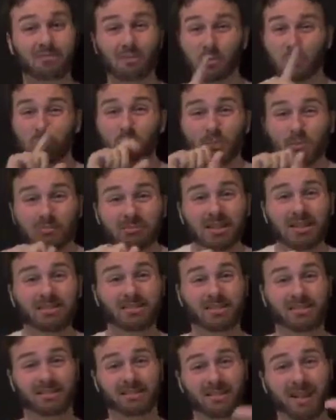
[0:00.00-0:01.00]
which allows
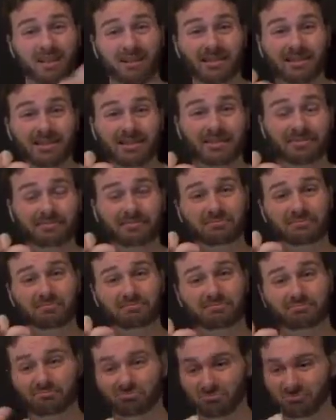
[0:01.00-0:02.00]
our mind to be more
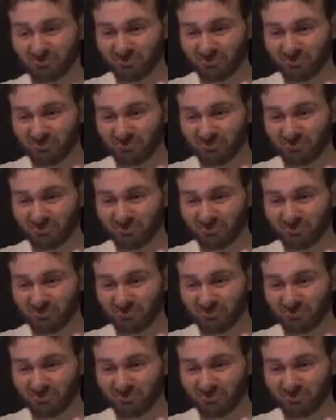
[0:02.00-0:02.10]
healthy,